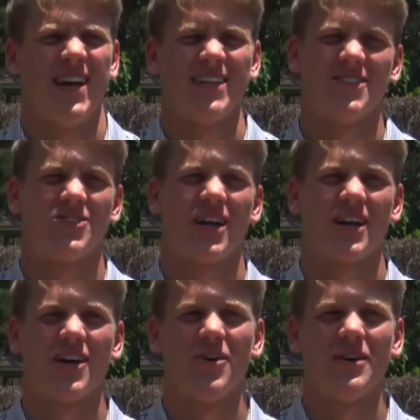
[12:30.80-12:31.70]
I just try
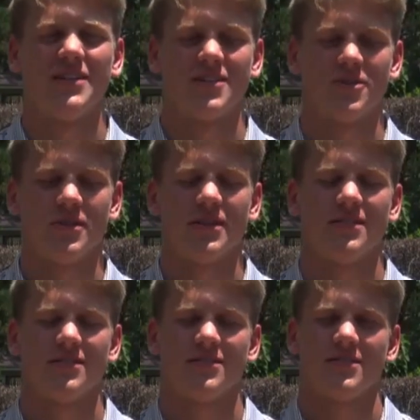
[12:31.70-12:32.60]
to go into it
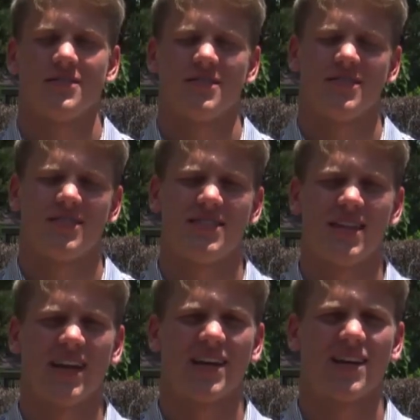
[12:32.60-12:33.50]

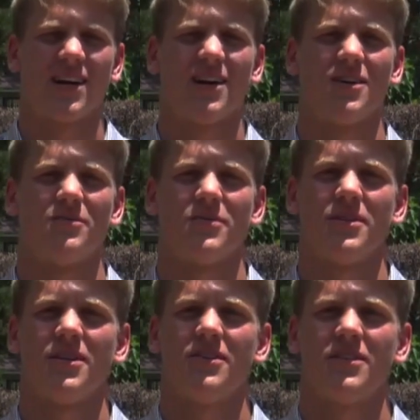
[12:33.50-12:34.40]
staying calm,
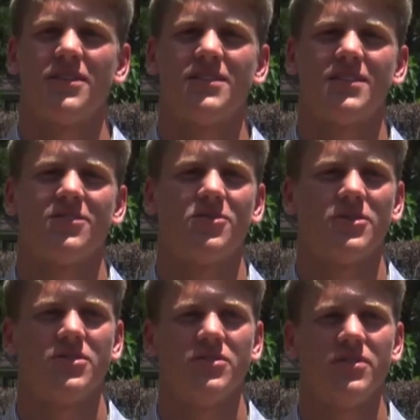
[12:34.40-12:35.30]
you know, because
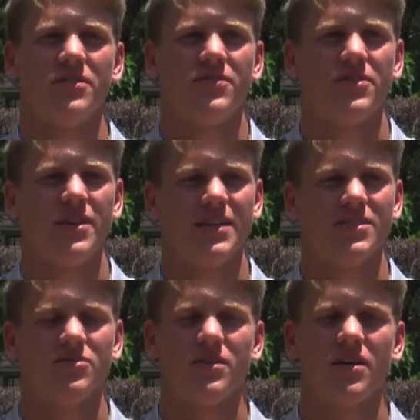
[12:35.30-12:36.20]
if you get
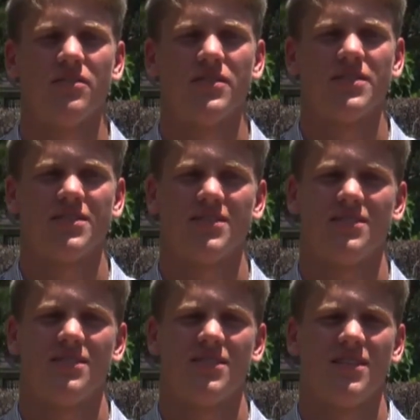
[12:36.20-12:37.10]
too nervous,
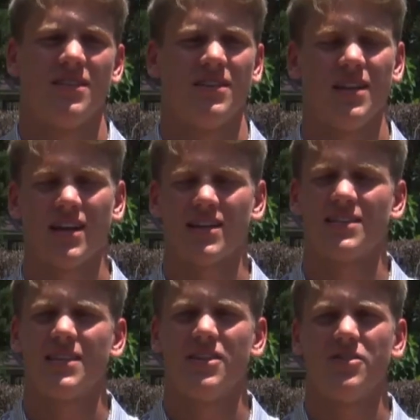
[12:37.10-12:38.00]
like I
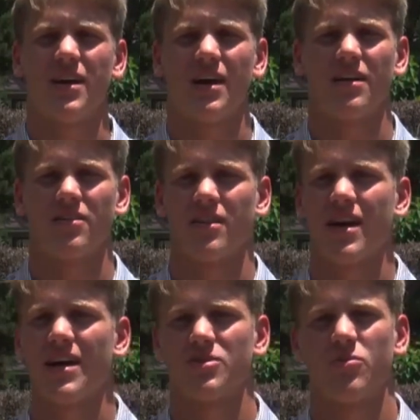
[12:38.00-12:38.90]
said, you got other
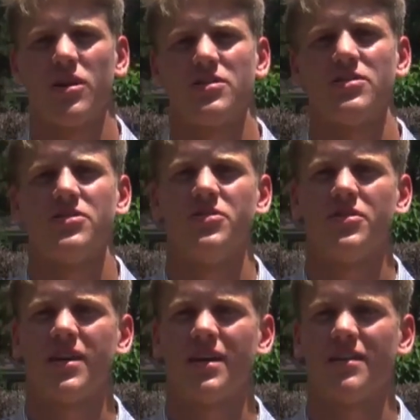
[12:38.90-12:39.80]
guys watching. You
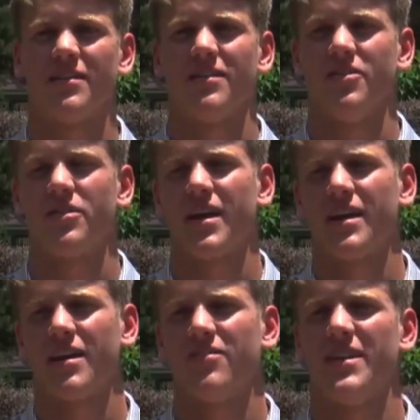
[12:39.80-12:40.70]
can't
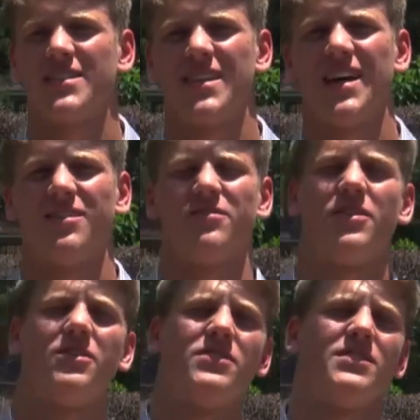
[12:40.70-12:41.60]
give that sign of
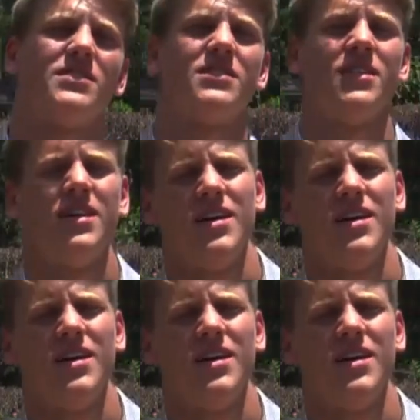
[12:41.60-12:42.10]
nervousness.